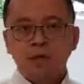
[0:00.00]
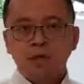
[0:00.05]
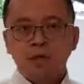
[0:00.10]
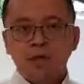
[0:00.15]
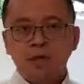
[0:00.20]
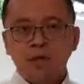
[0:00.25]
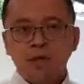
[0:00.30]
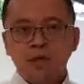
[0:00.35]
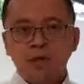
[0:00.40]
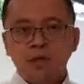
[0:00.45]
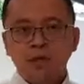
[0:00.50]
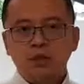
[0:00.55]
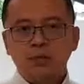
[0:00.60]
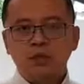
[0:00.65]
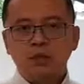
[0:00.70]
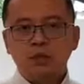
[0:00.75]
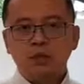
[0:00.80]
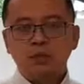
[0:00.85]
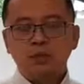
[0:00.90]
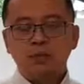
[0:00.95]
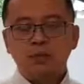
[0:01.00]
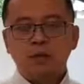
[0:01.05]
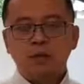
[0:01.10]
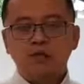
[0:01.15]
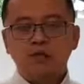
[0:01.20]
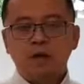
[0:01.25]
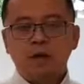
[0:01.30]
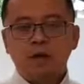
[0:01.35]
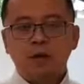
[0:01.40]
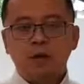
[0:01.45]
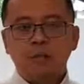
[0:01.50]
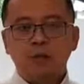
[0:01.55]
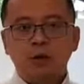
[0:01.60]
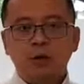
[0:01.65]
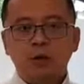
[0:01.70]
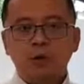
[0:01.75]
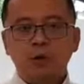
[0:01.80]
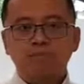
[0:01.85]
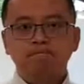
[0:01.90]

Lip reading: within a Spanish portfolio bond.